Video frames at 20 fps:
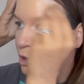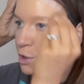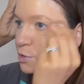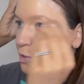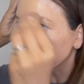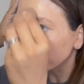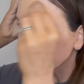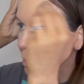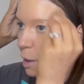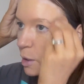
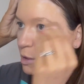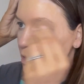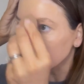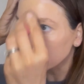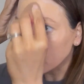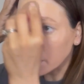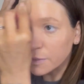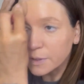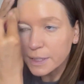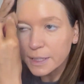3 bottles
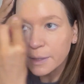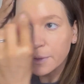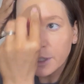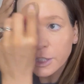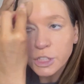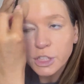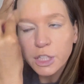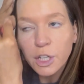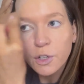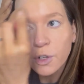of it. They were
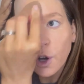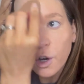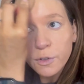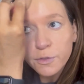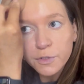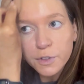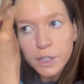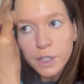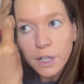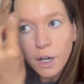actually on
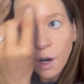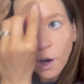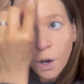offer